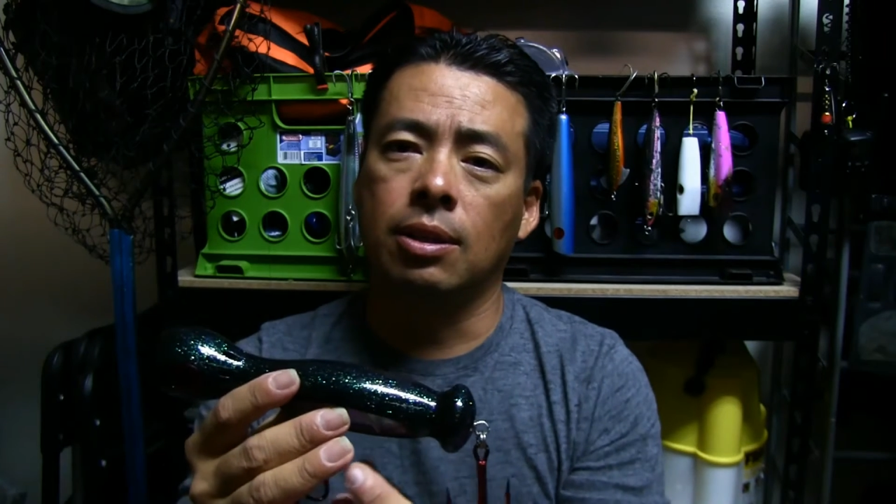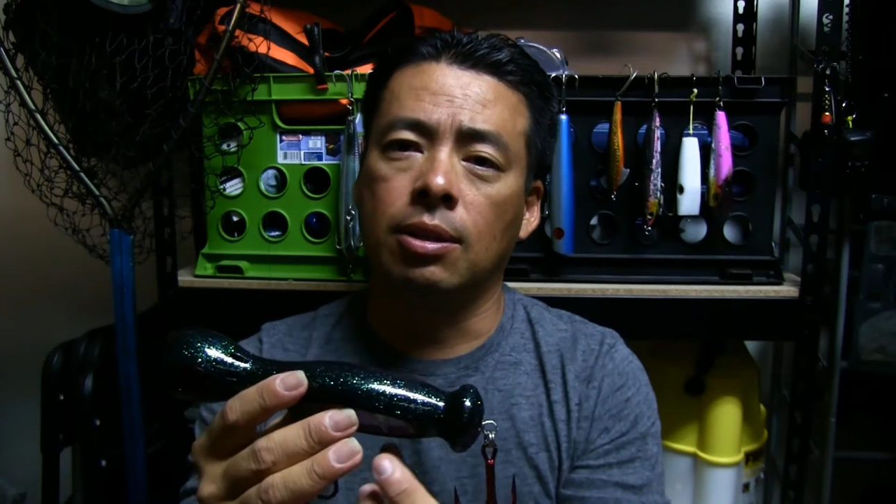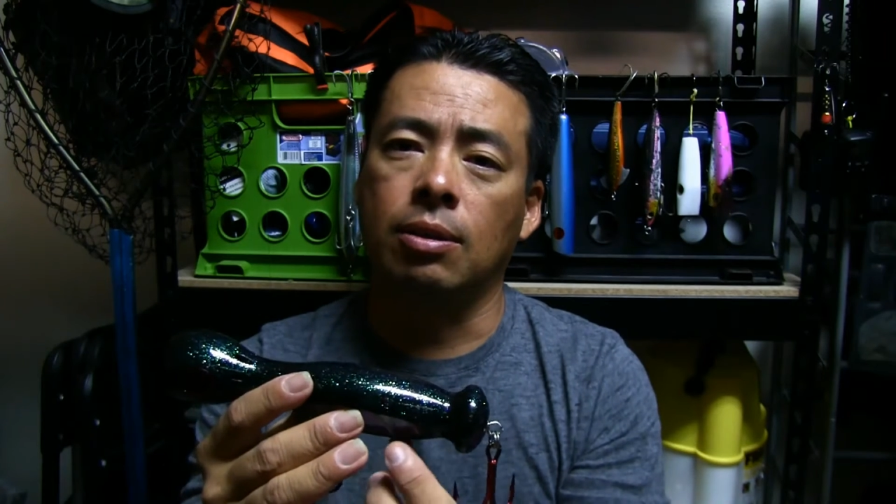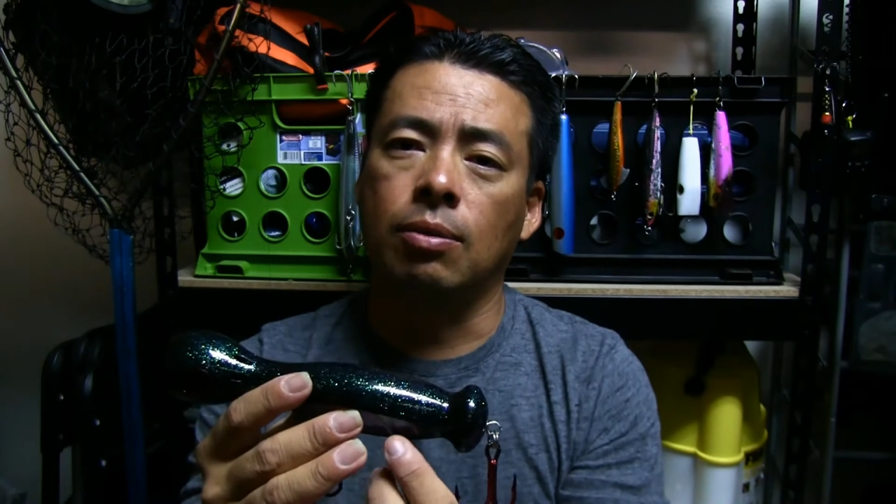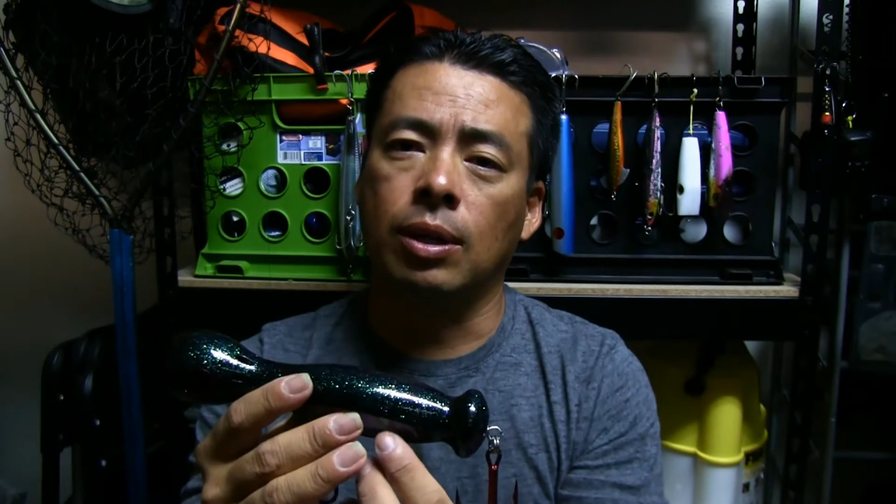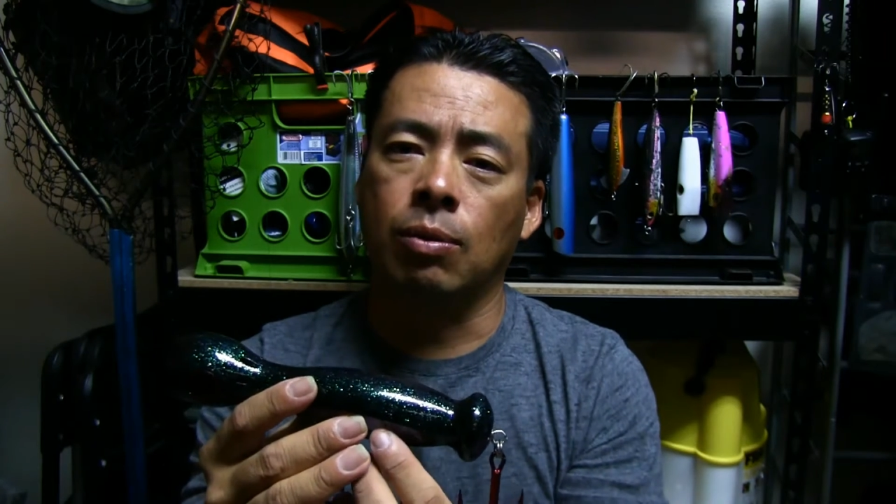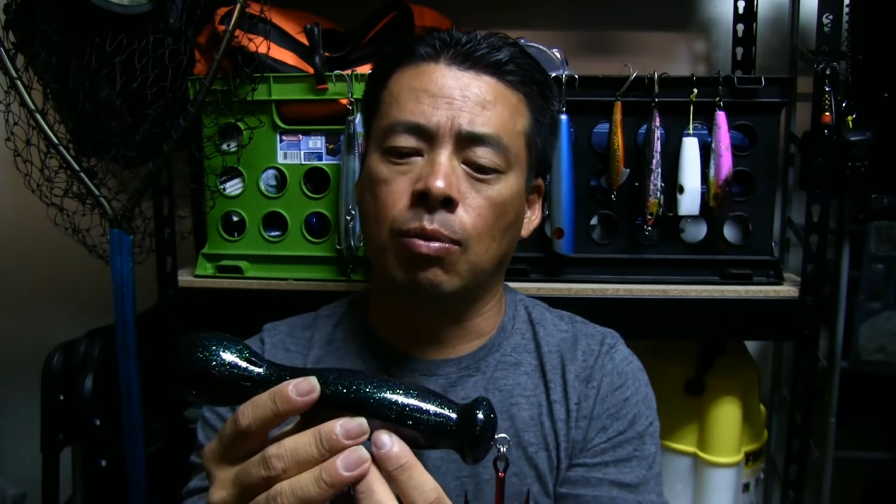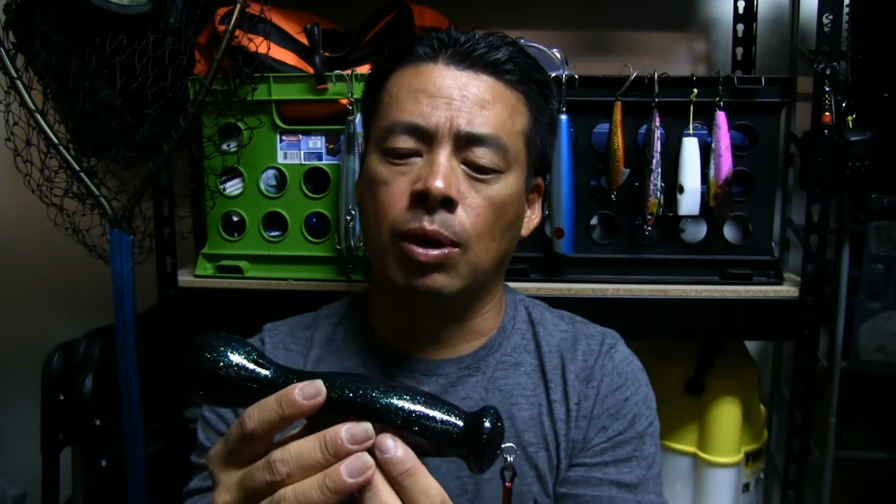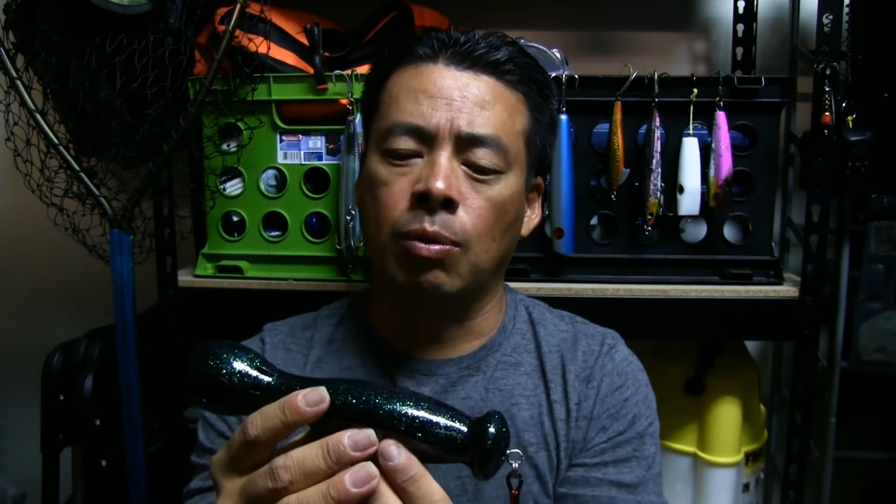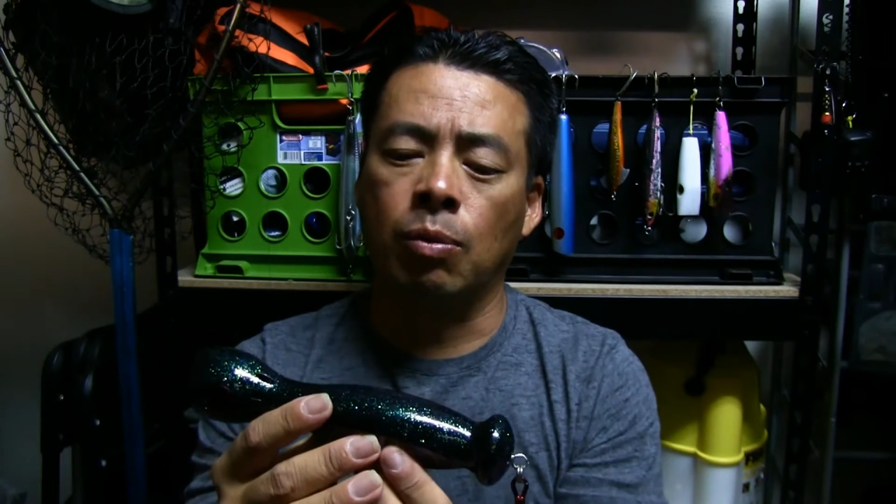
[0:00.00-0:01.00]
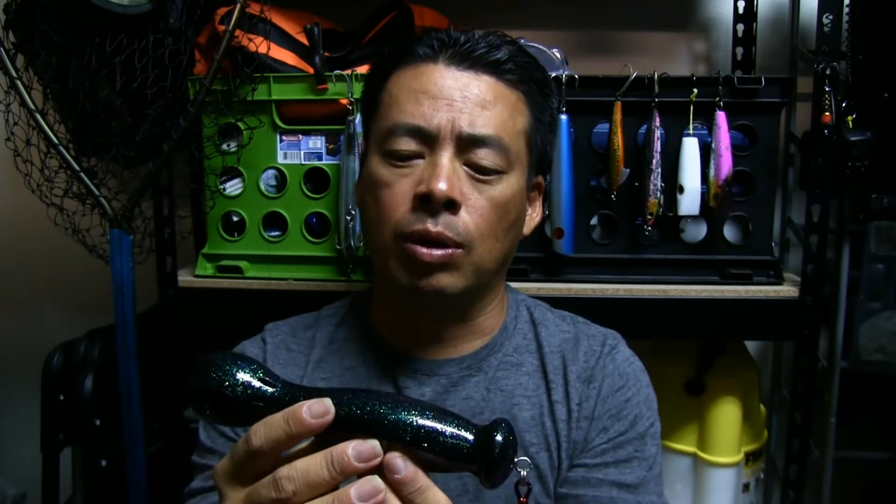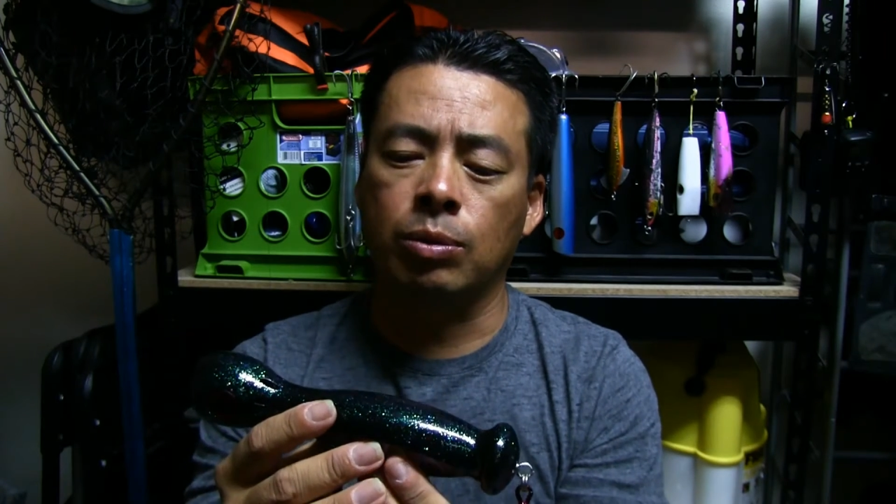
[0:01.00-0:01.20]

What works,